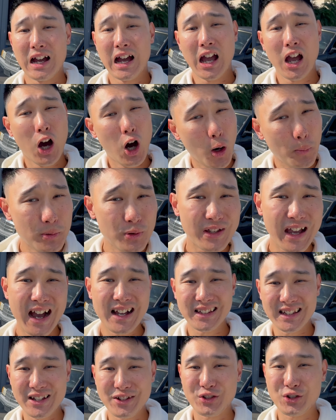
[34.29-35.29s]
I hope you
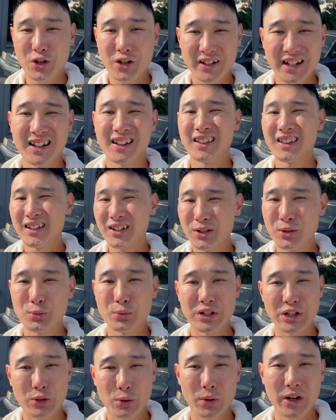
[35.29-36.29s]
guys enjoyed that little
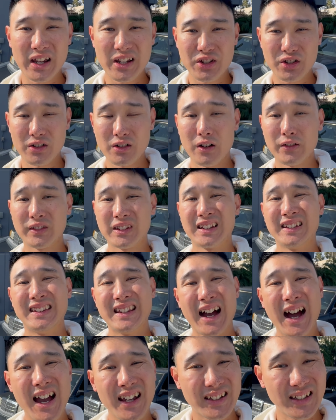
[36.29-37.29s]
recreation of the
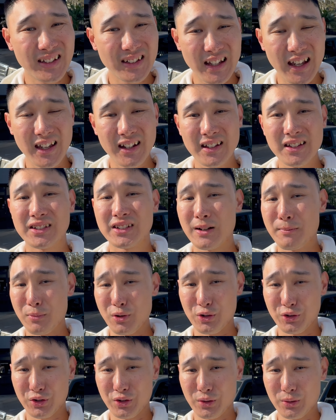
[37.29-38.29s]
1980s
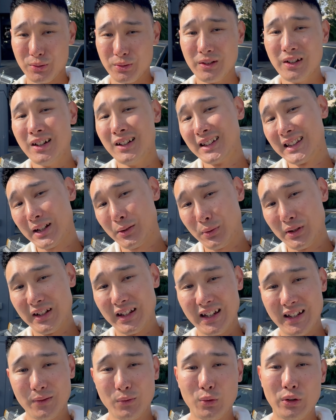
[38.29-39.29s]
commercial that we
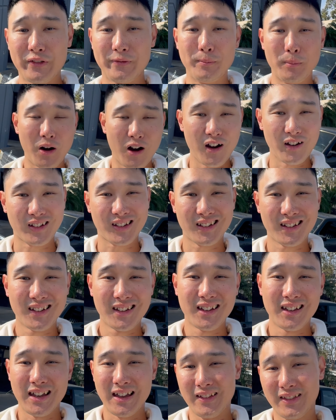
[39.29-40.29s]
did with Mark.
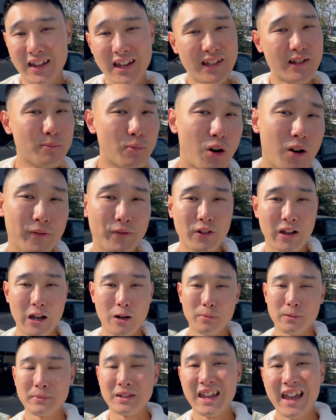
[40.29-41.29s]
And thank you Mark for
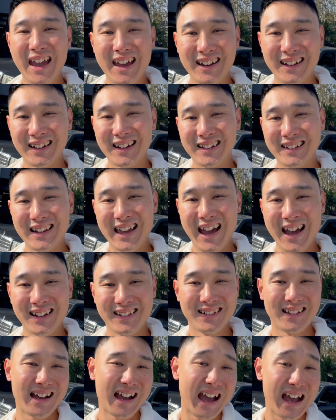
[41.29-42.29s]
helping me editing that.
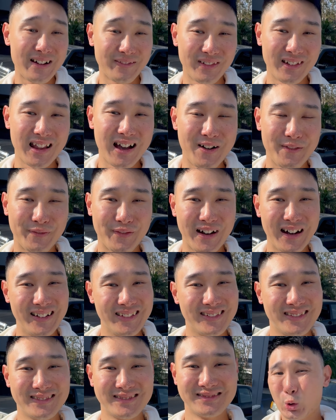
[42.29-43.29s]
I have a lot of fun.
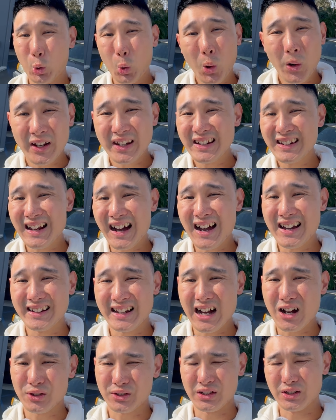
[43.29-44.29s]

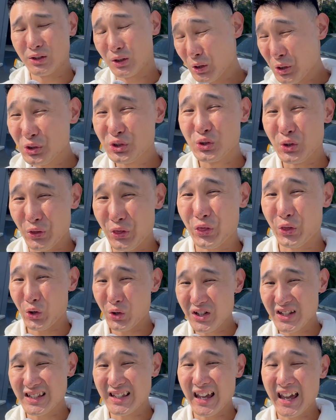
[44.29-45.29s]
29,000, close to
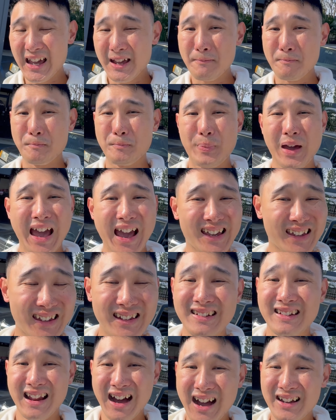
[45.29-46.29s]
30K back
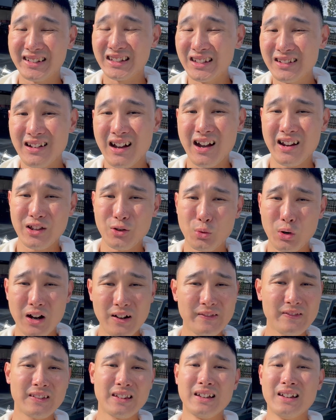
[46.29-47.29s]
in
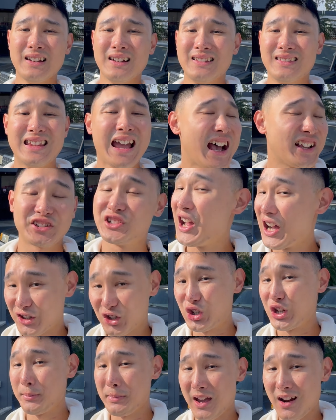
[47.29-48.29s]
1991. That's not
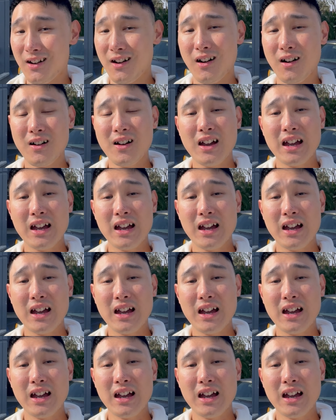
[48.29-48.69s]
cheap at all.